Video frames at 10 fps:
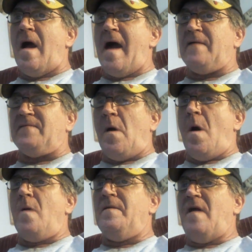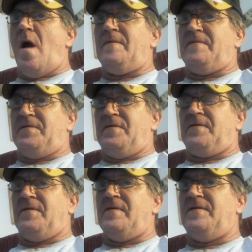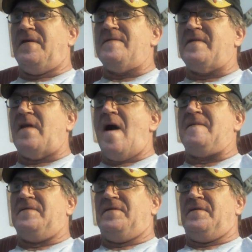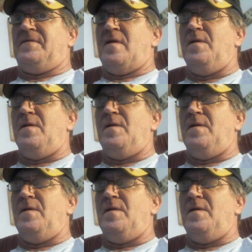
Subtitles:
Out of all the officers, 7 officers,